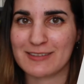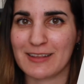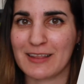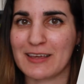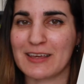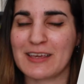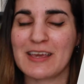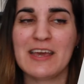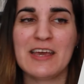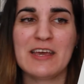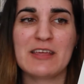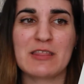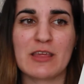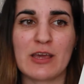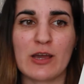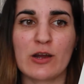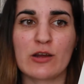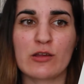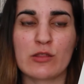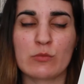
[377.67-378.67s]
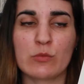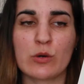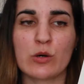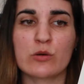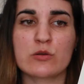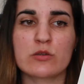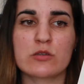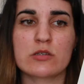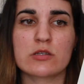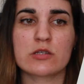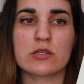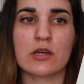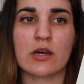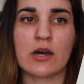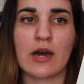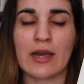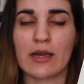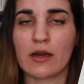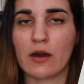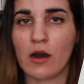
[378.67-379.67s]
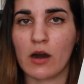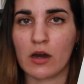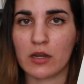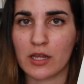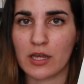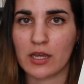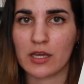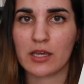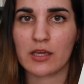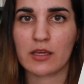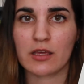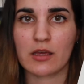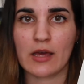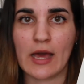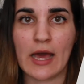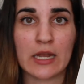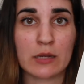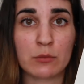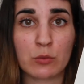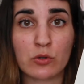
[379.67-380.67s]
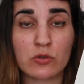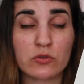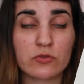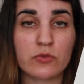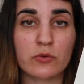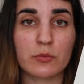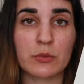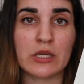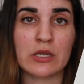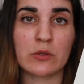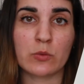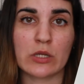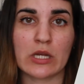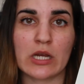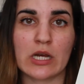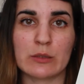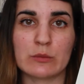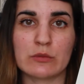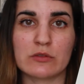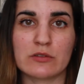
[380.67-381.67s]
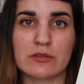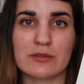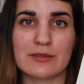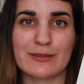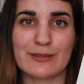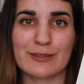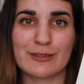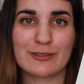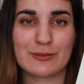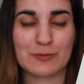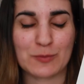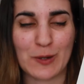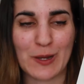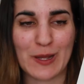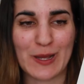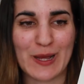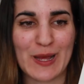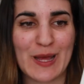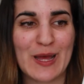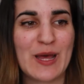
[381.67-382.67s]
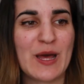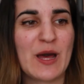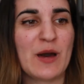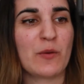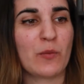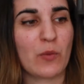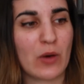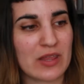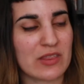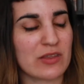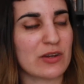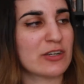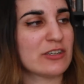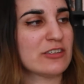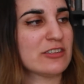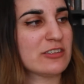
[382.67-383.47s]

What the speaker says: Like, they are the most iconic animals for me when it comes to spring weather.